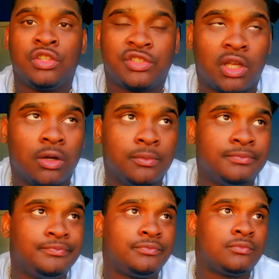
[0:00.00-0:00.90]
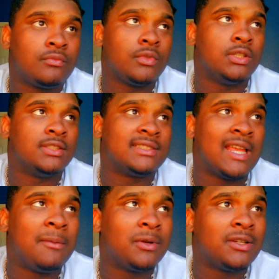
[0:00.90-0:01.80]
So,
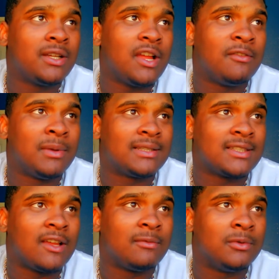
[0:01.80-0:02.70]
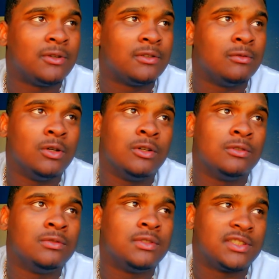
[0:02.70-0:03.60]
summer of my sophomore,
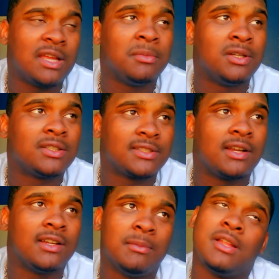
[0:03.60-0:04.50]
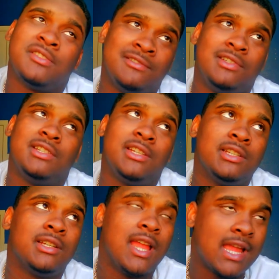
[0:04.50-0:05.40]
well, summer starting my junior
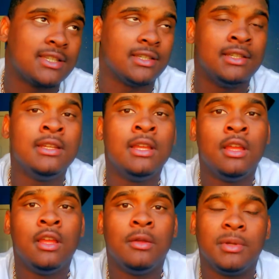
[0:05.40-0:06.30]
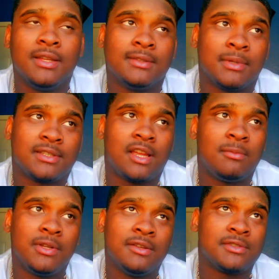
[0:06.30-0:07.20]
year, actually, because my
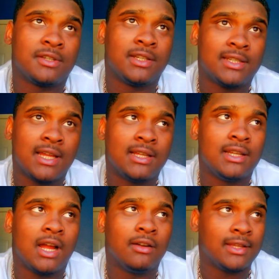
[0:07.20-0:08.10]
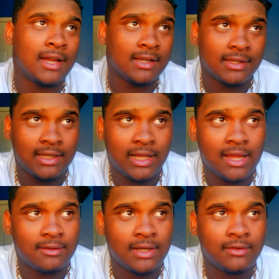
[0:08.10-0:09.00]
sophomore year was already done. I already got all the
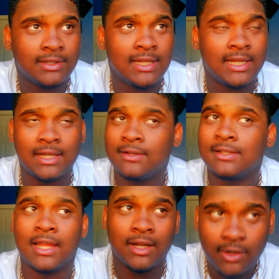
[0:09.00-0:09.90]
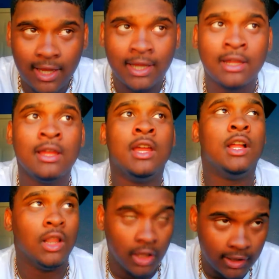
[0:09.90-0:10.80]
clout and everything. I was like, okay,
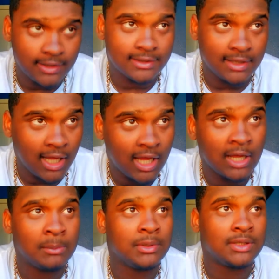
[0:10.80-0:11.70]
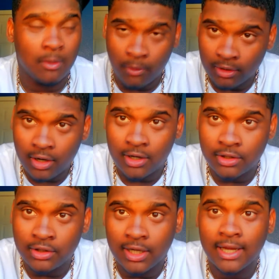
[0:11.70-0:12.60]
look, it's time to work
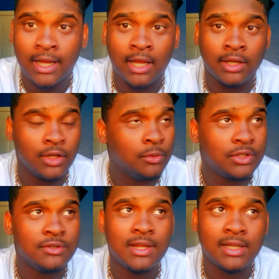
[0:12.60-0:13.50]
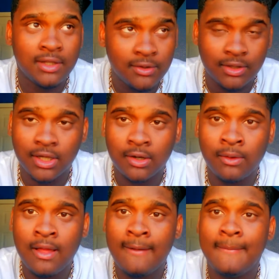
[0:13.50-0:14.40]
harder and do what you need to do, you know,